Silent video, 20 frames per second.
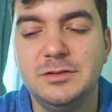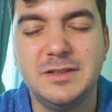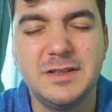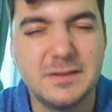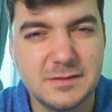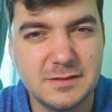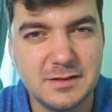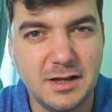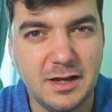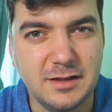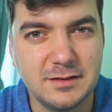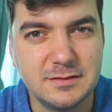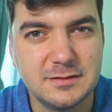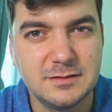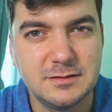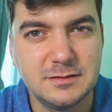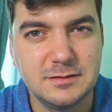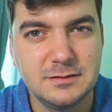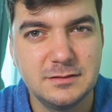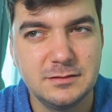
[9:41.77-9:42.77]

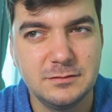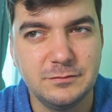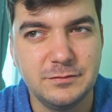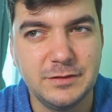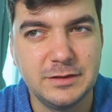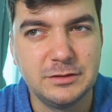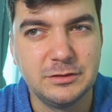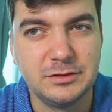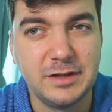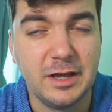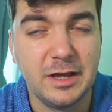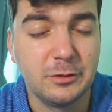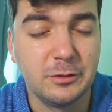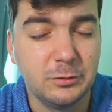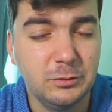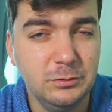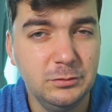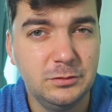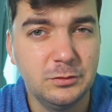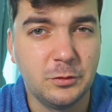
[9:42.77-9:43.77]
discuss whether they are
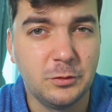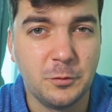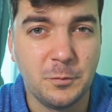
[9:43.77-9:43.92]
good